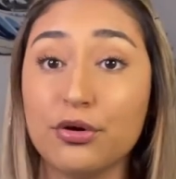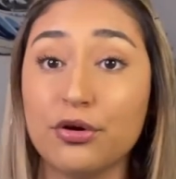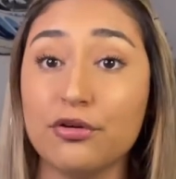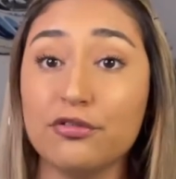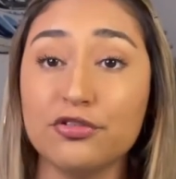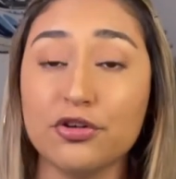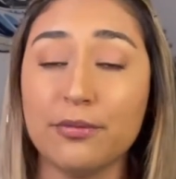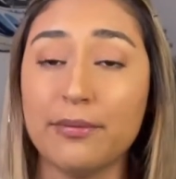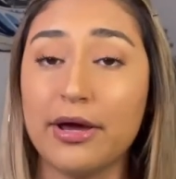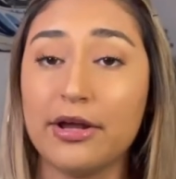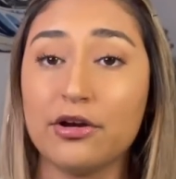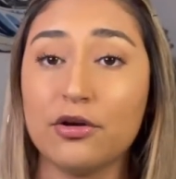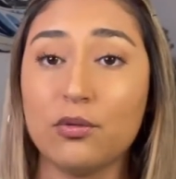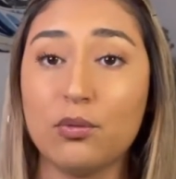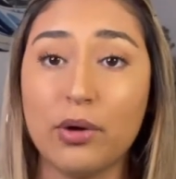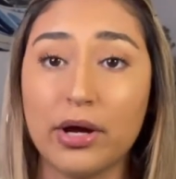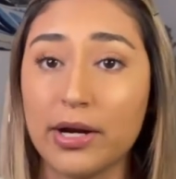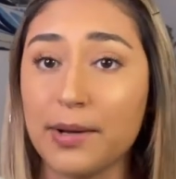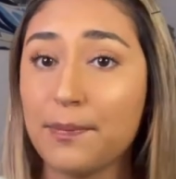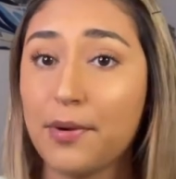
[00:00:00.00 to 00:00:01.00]
no matter what
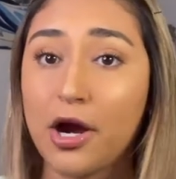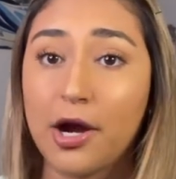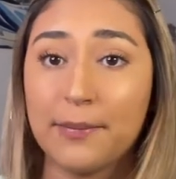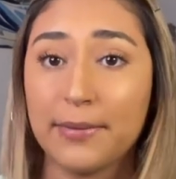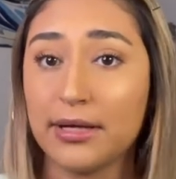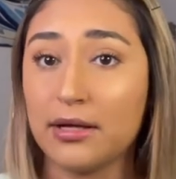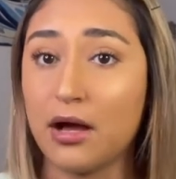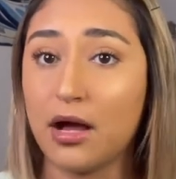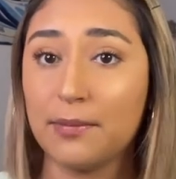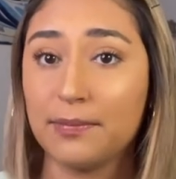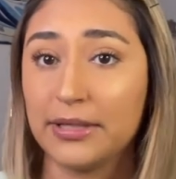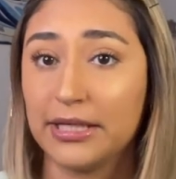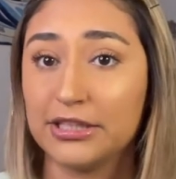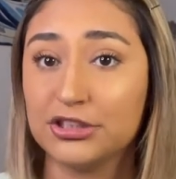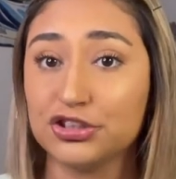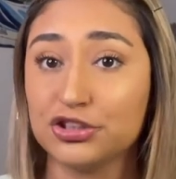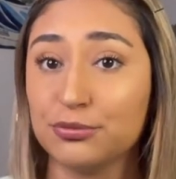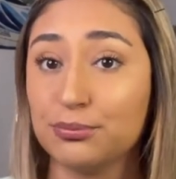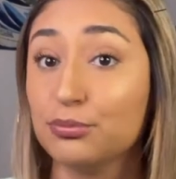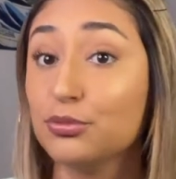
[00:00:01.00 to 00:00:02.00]
apartment complex you're
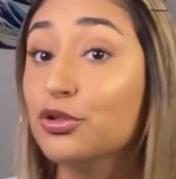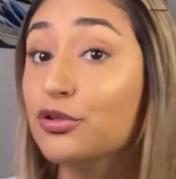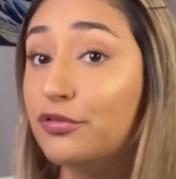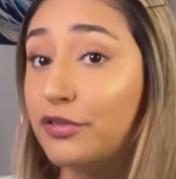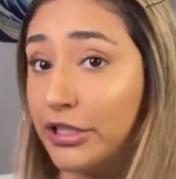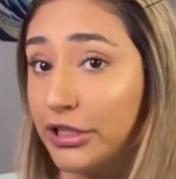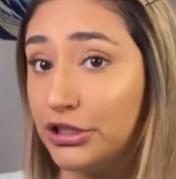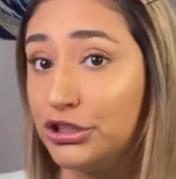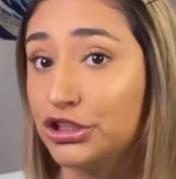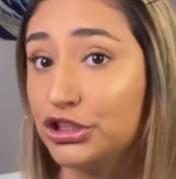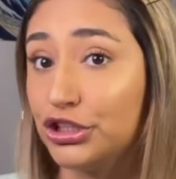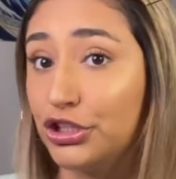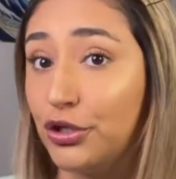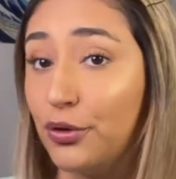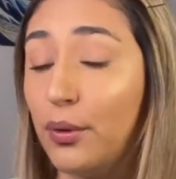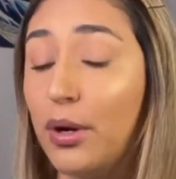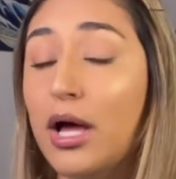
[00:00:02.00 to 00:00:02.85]
moving to.